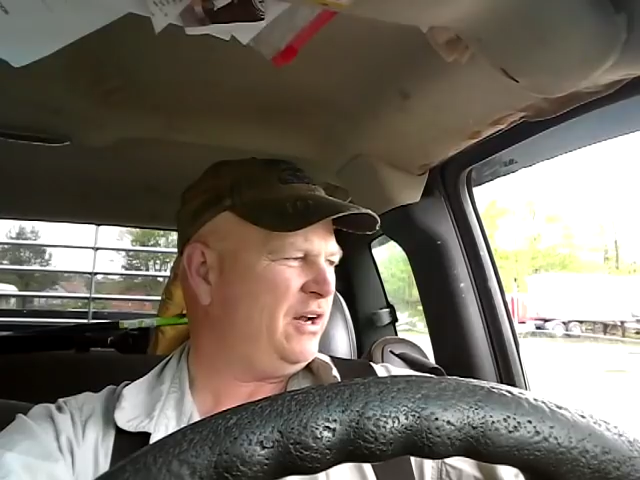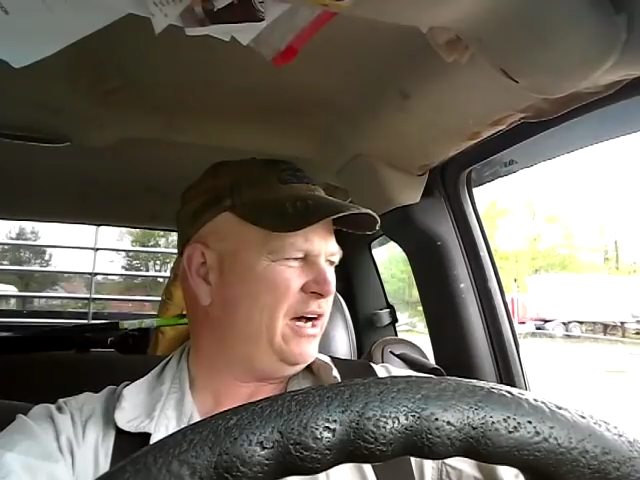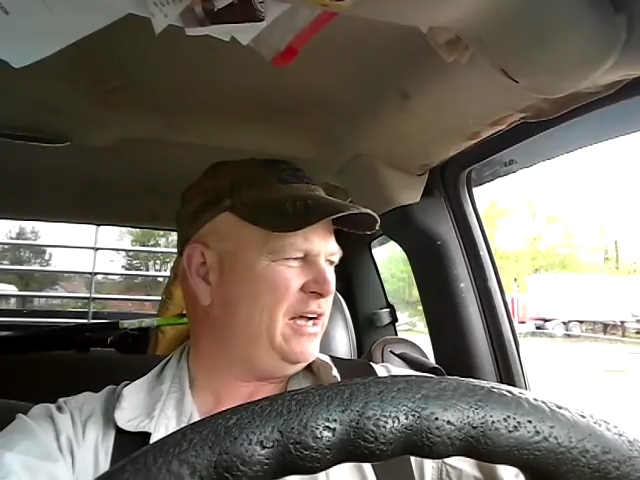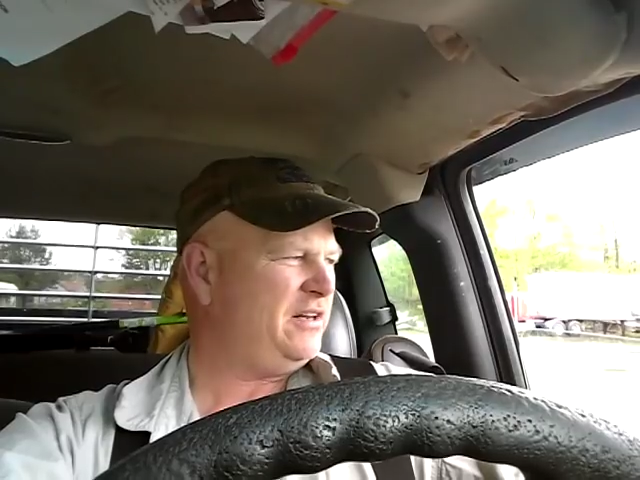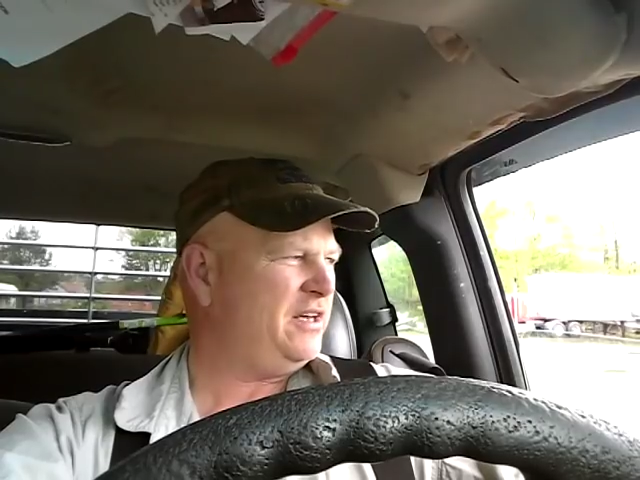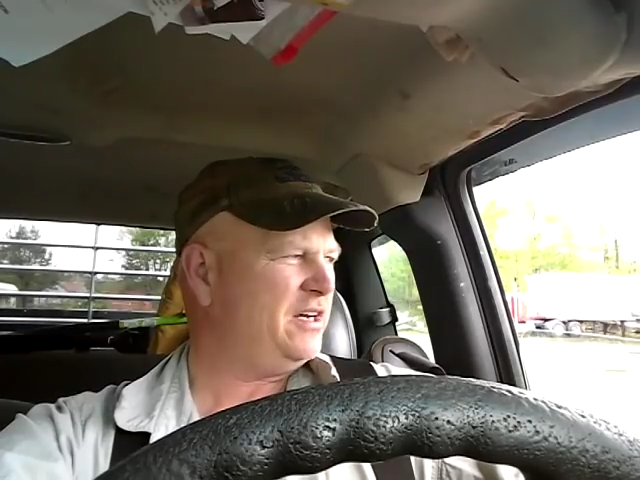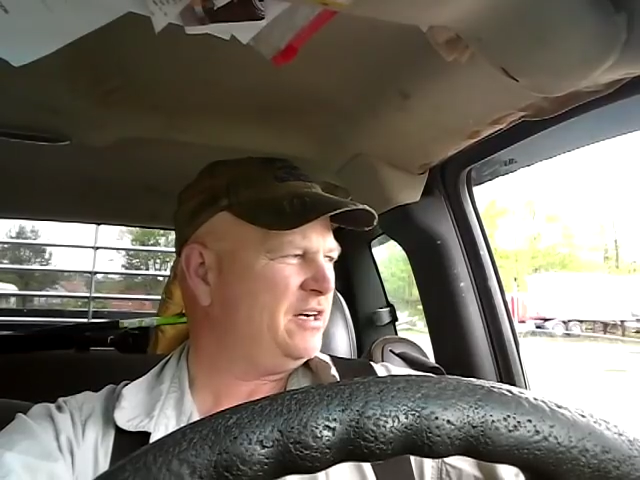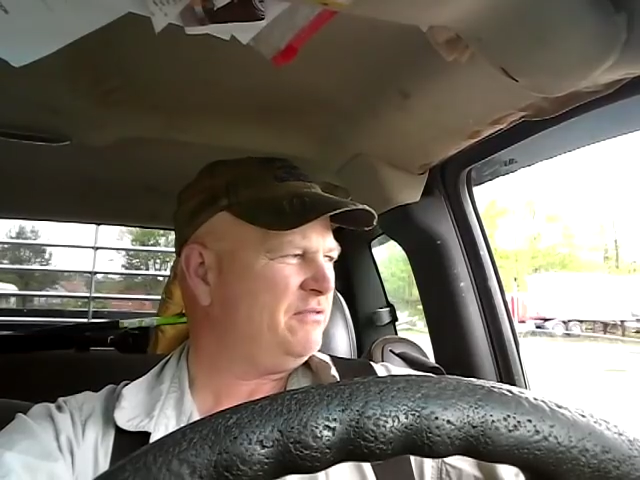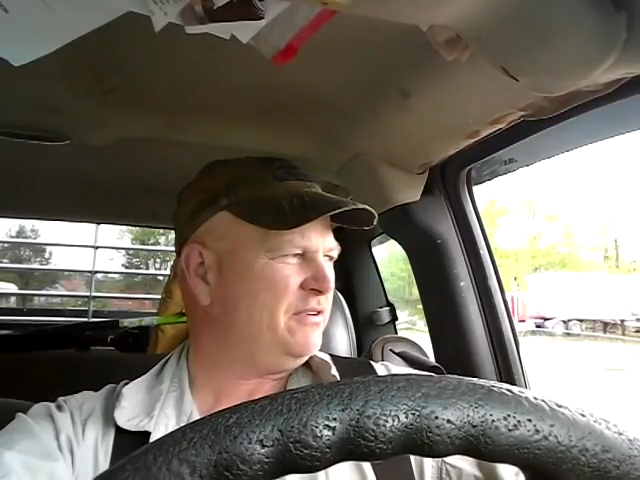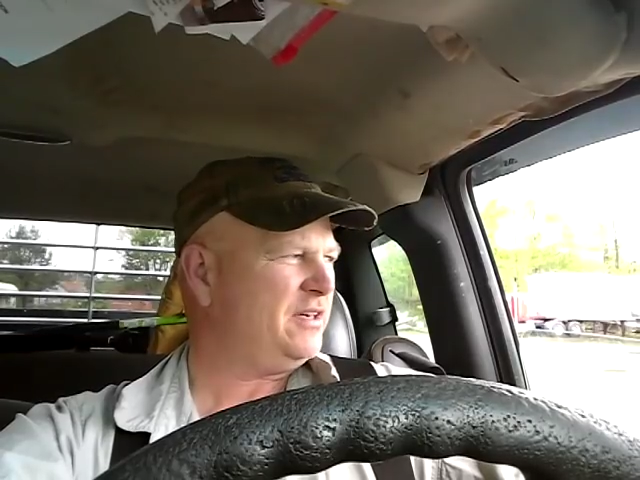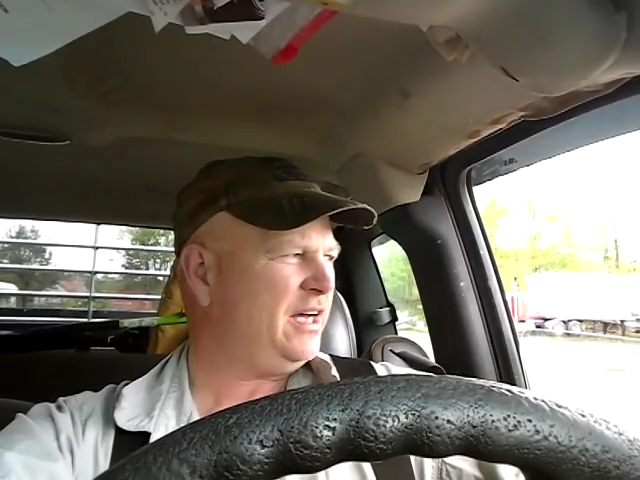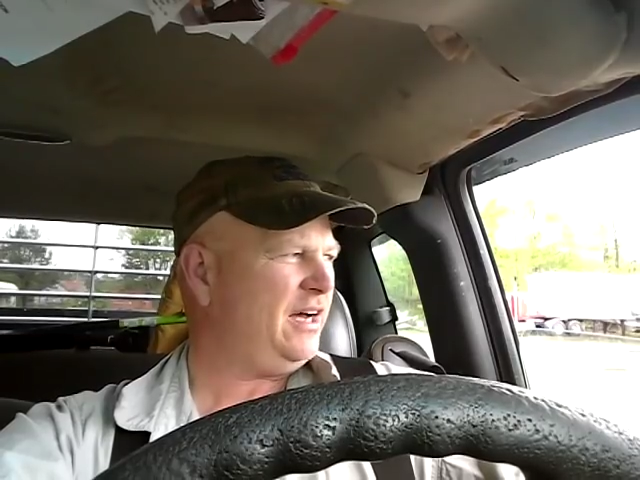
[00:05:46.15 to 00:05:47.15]
idea
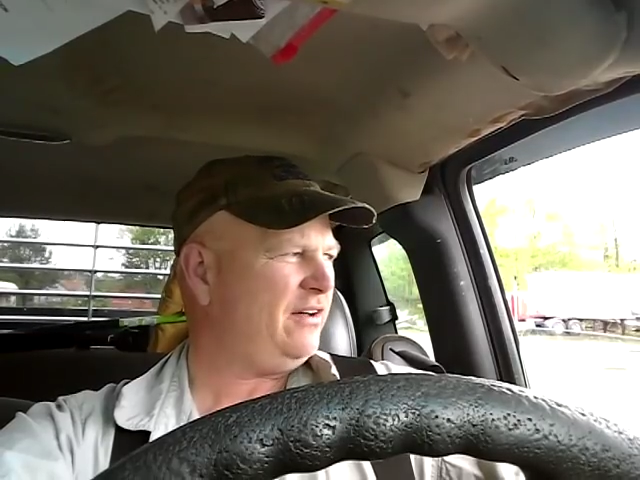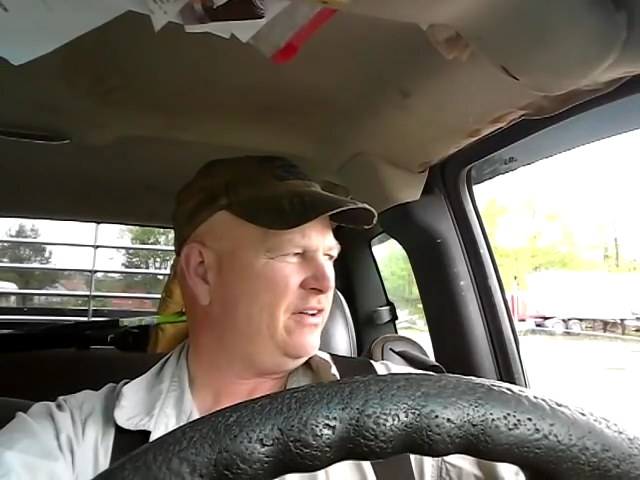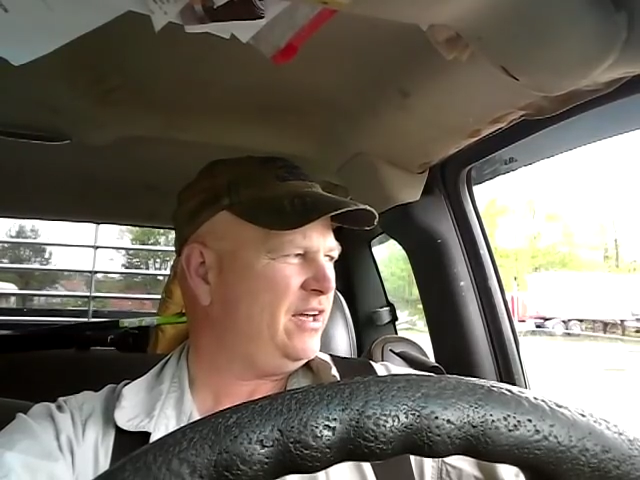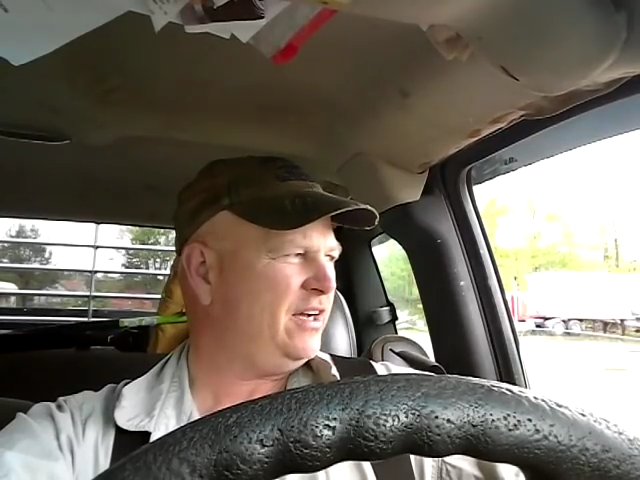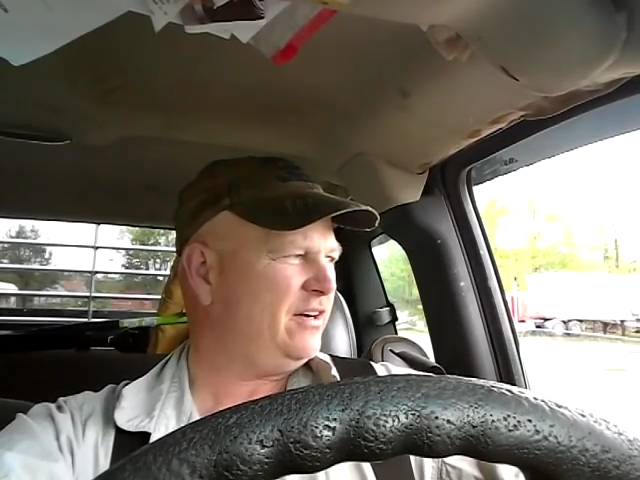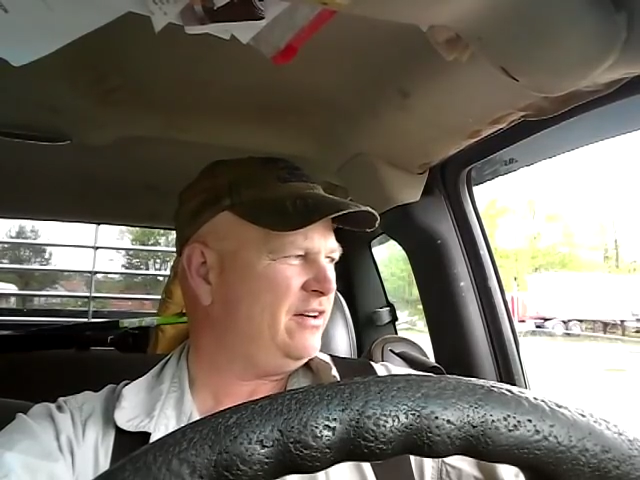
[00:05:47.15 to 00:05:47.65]
for down there?